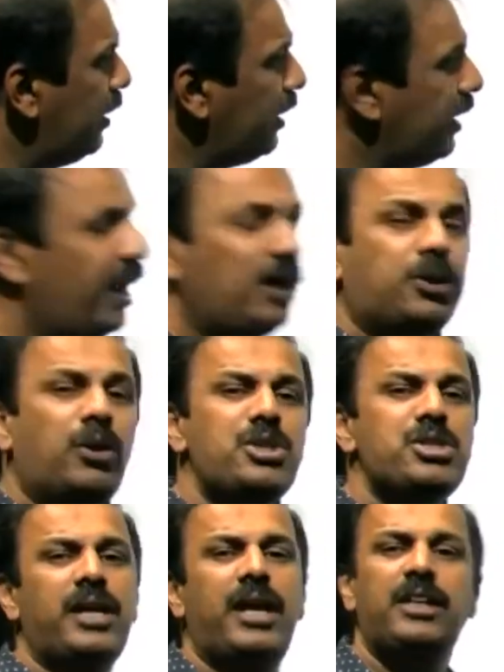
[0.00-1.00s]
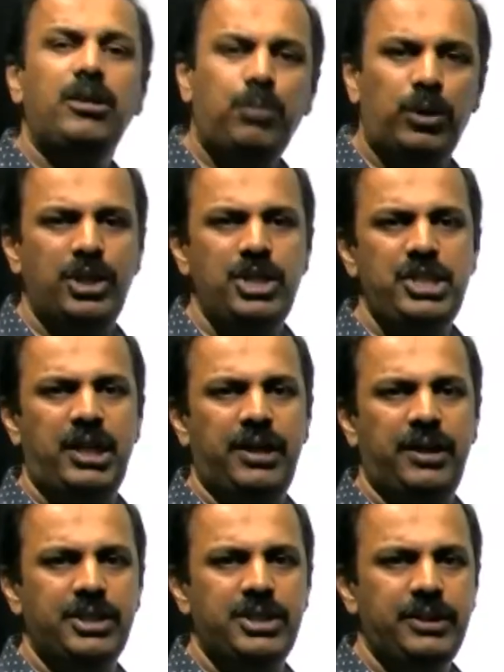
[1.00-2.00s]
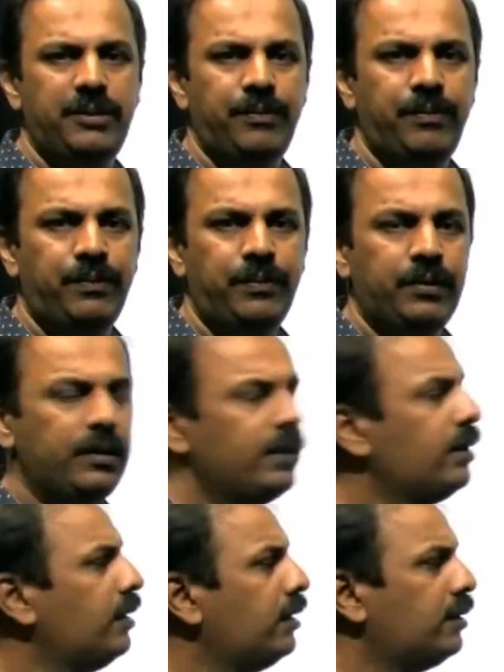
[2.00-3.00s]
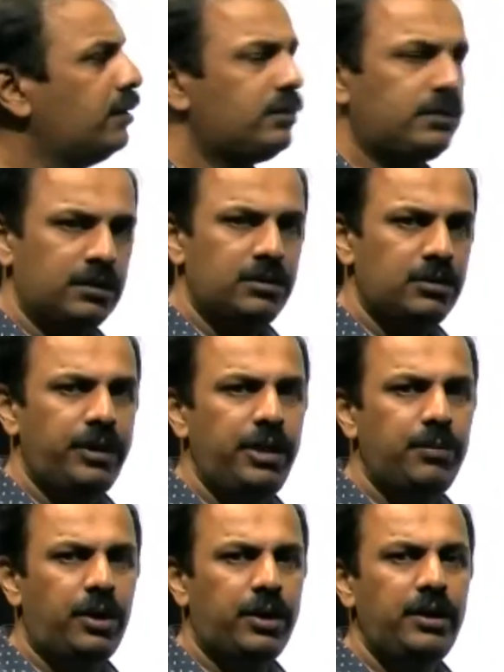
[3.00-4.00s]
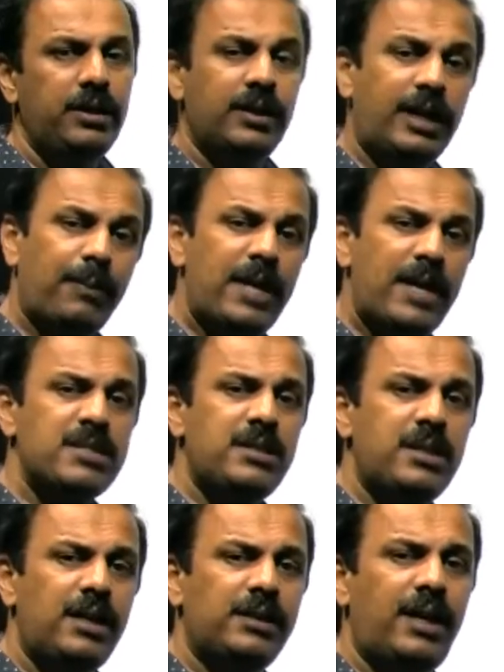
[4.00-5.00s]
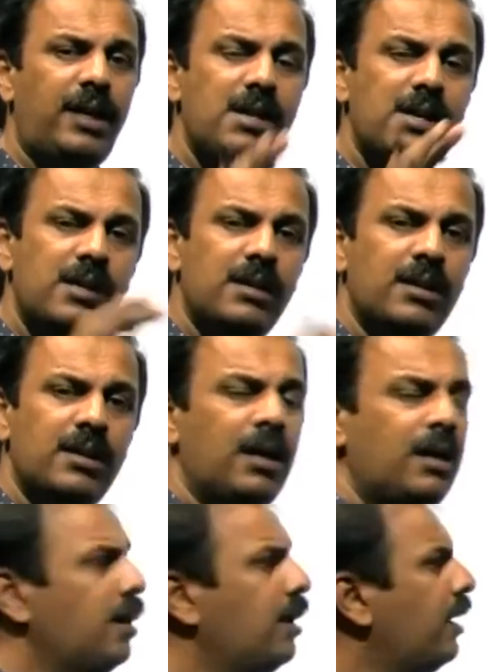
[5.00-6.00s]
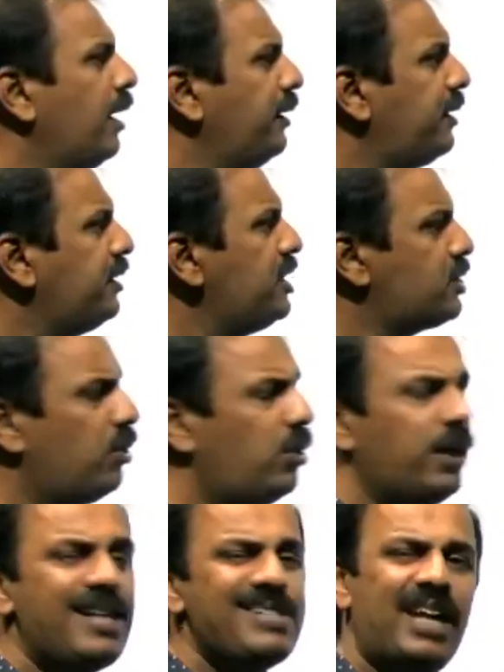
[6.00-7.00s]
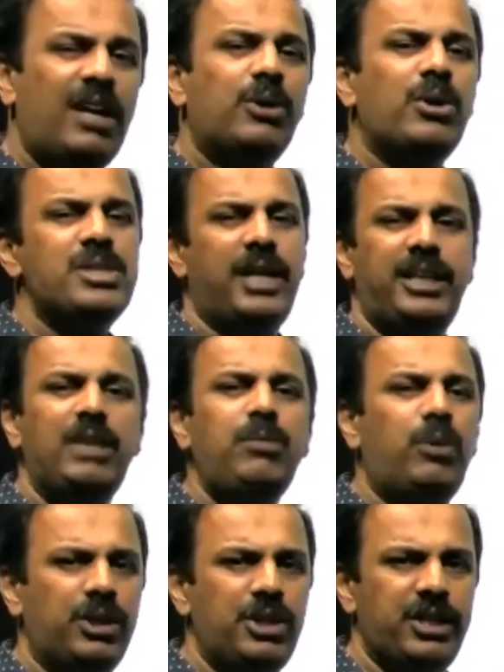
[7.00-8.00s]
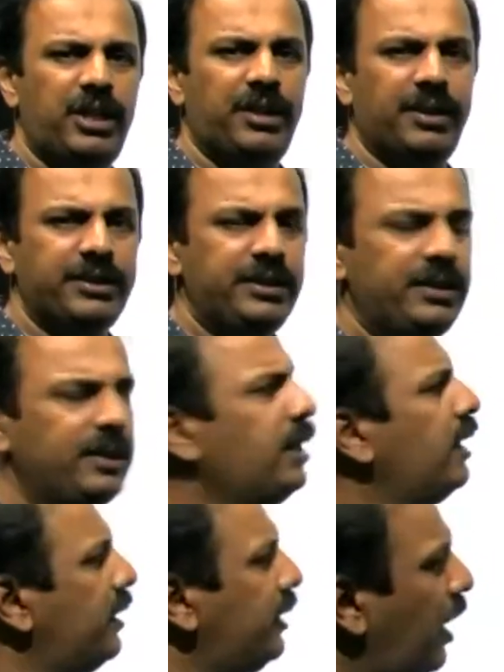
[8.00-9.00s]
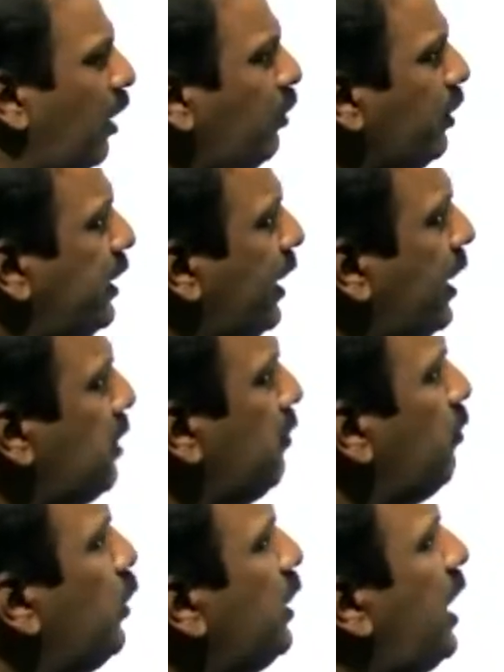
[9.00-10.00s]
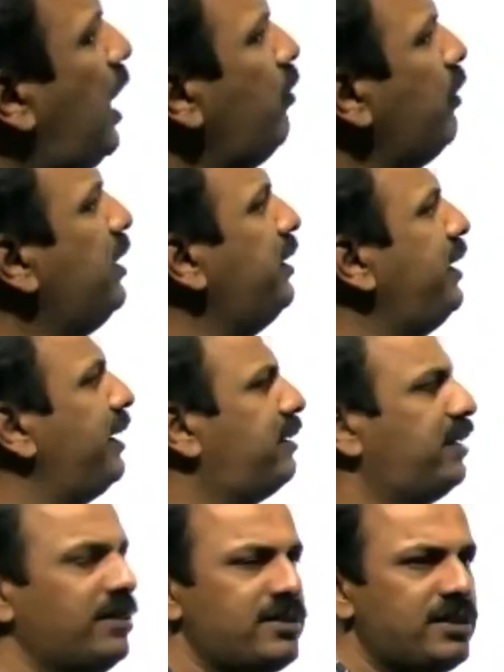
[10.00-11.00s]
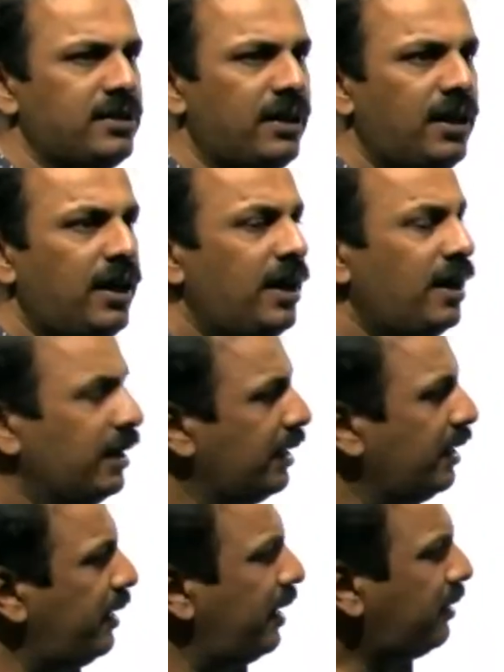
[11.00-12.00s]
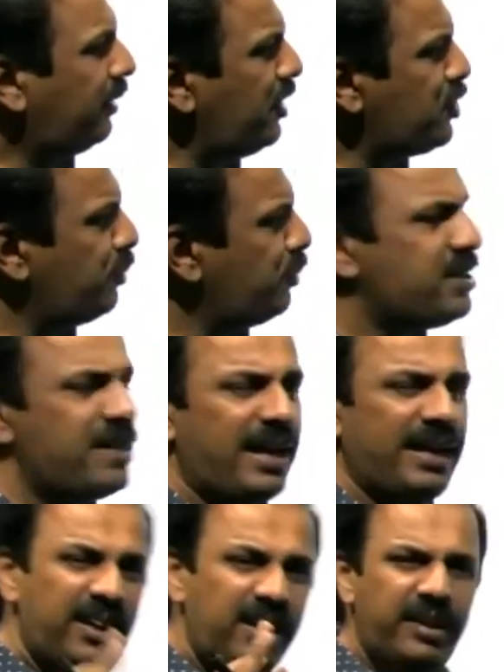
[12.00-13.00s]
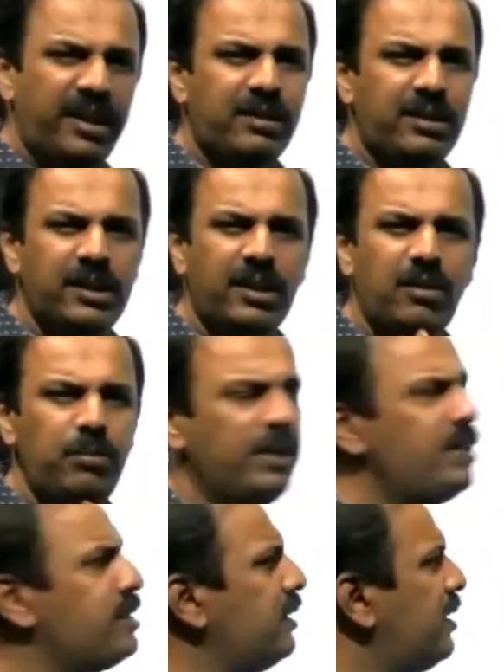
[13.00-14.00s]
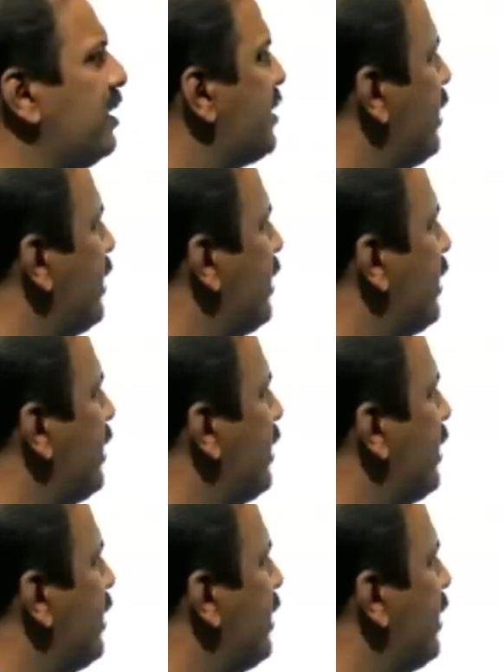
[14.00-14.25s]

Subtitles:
electrostatic potential energy. Very important. In capacitor, the energy is stored as electrostatic potential energy. Now, here we have inductance. Inductance means, inductor means it is